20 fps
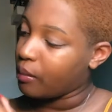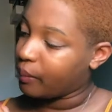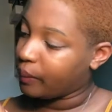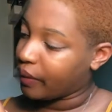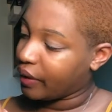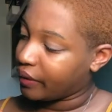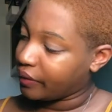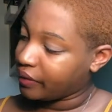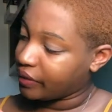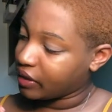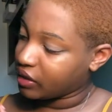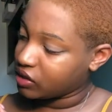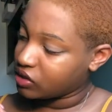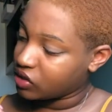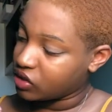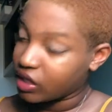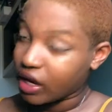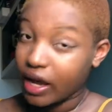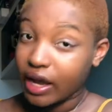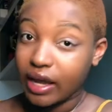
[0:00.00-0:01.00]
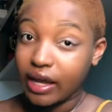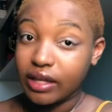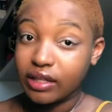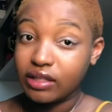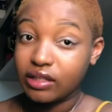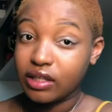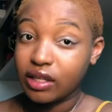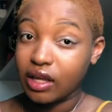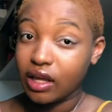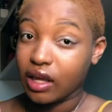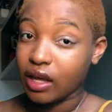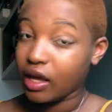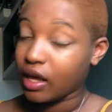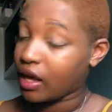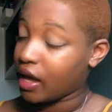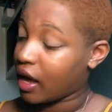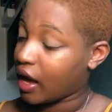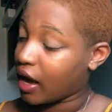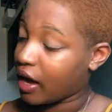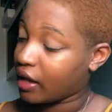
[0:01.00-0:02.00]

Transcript: but this shade here